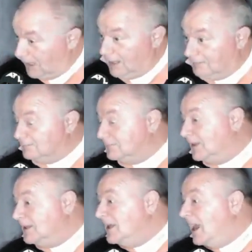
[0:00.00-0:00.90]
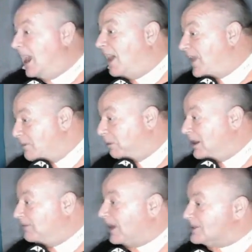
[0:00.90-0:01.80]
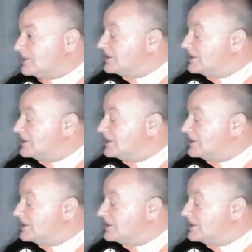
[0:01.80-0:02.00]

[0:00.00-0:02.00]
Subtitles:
Yeah. And they believe that to